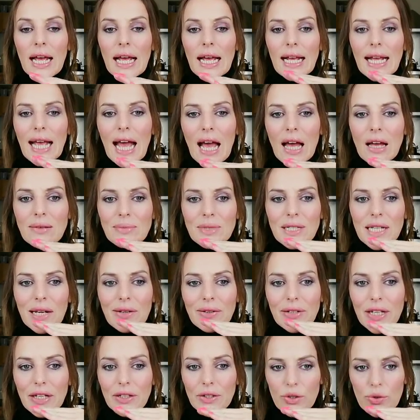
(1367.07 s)
Calm
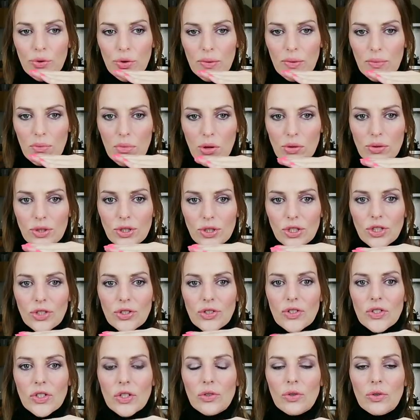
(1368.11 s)
down, get your
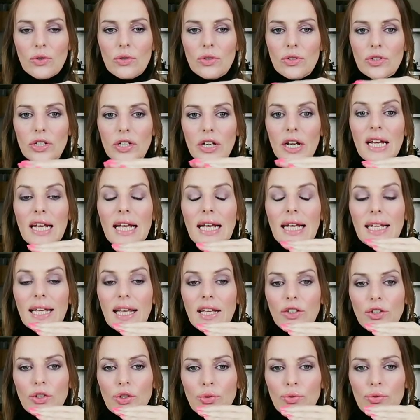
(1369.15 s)
emotions in order,
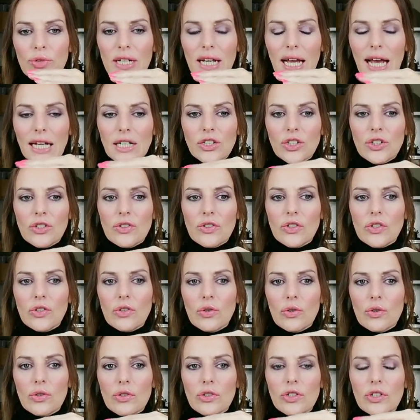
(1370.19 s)
get your reactions in
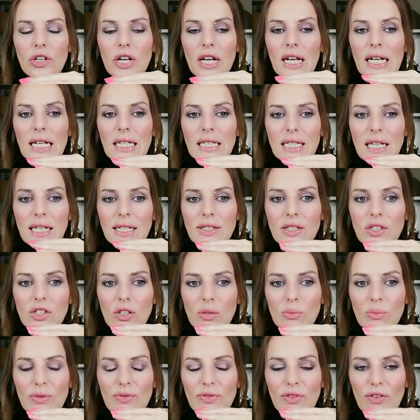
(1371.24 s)
order, take
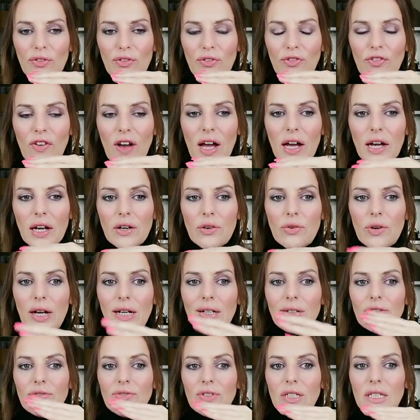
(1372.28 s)
some of the fire
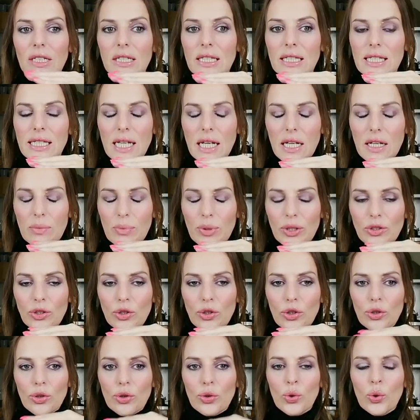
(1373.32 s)
out of it and stay a bit
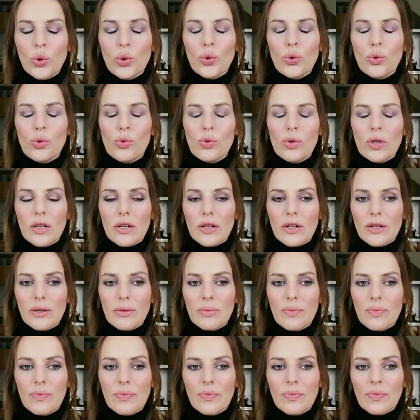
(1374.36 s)
cooler.